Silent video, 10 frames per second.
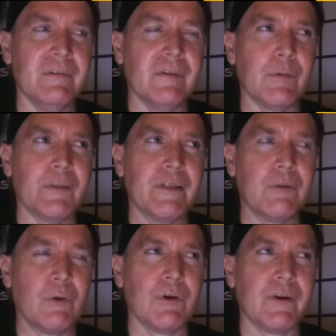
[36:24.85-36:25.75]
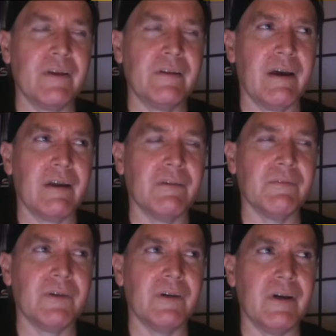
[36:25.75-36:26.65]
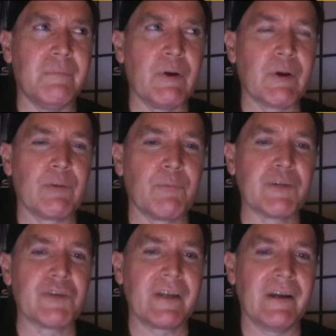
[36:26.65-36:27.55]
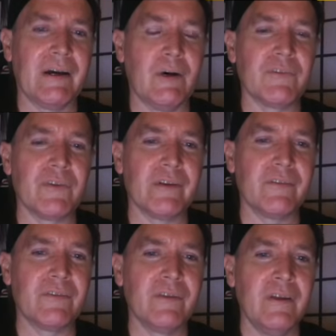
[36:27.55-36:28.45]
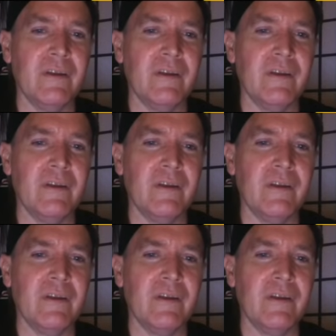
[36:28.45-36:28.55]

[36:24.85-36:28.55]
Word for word: deliberately lurid kind of uh, American or British accounts, and it's